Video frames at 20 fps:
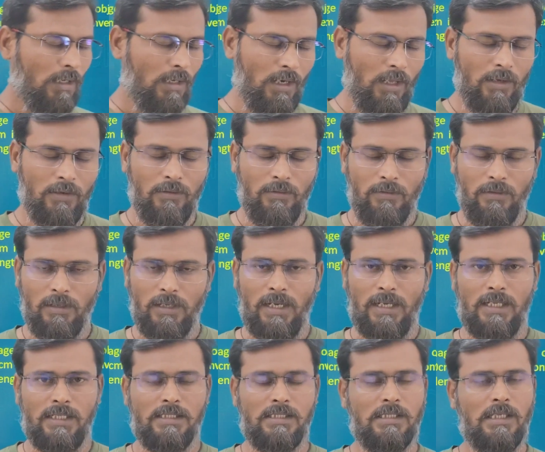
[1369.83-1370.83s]
now let
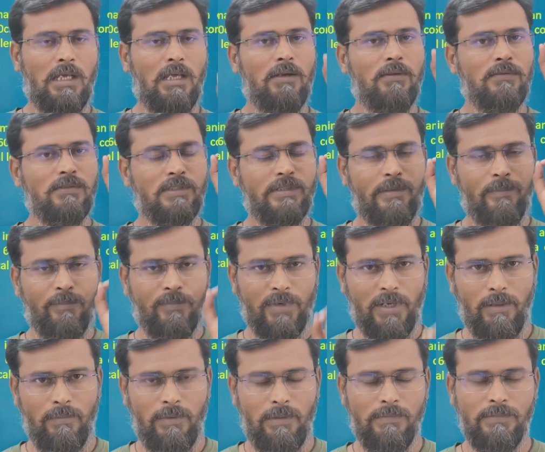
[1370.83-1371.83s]
us solve some
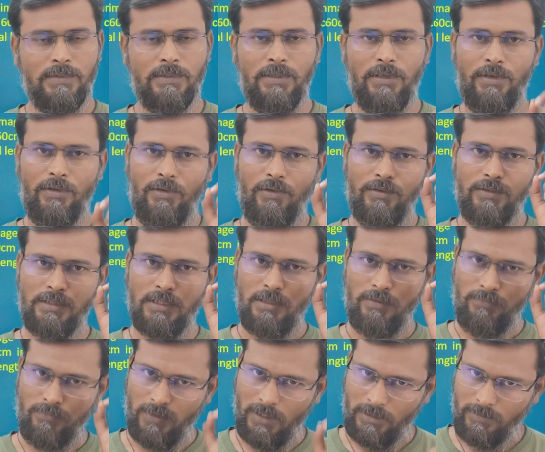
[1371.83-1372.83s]
problems using
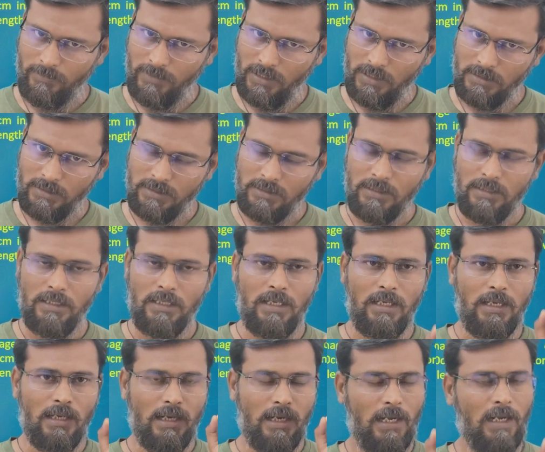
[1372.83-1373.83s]
formulas
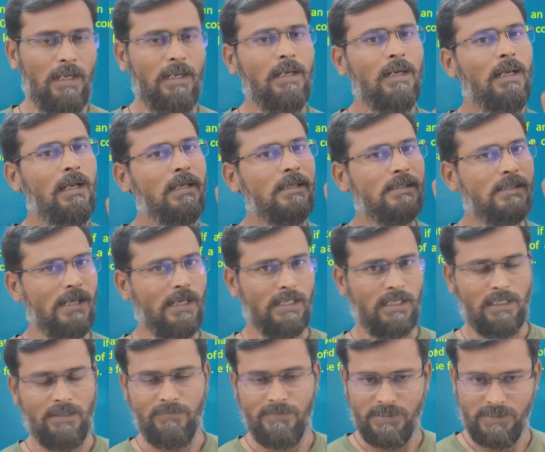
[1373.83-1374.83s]
and sign
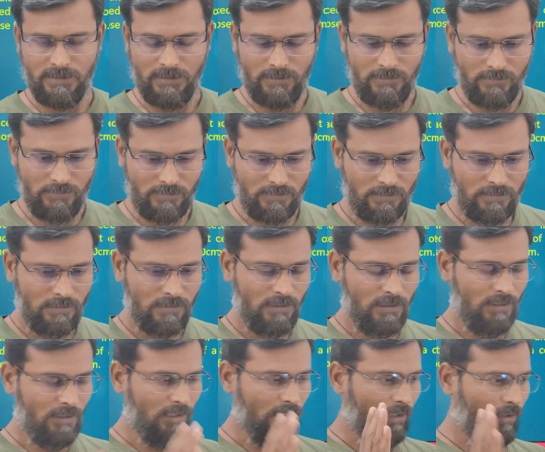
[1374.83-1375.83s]
convention rules.
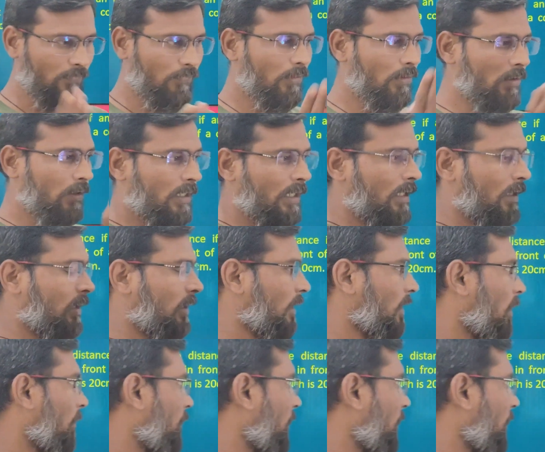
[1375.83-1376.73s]
If you look at the